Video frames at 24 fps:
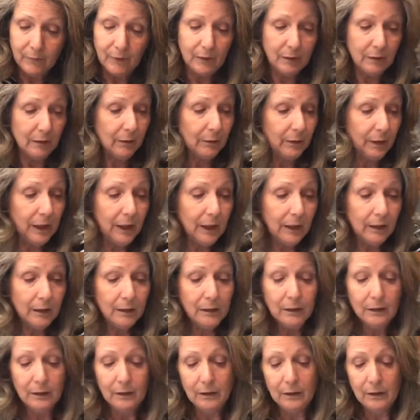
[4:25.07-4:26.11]
okay,
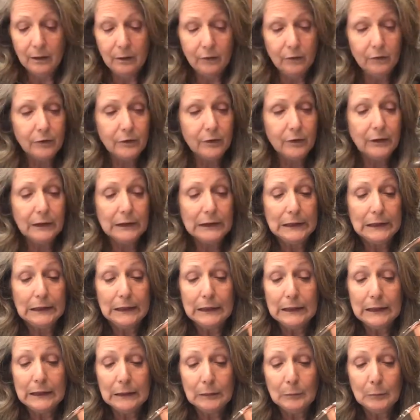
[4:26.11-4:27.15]
just a
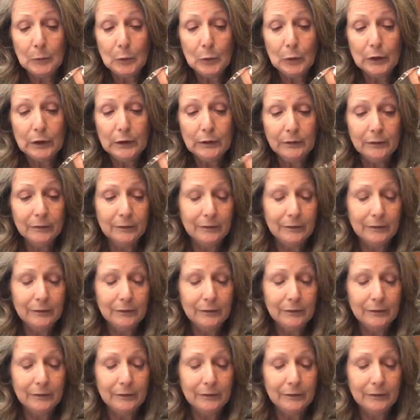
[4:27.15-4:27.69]
little more,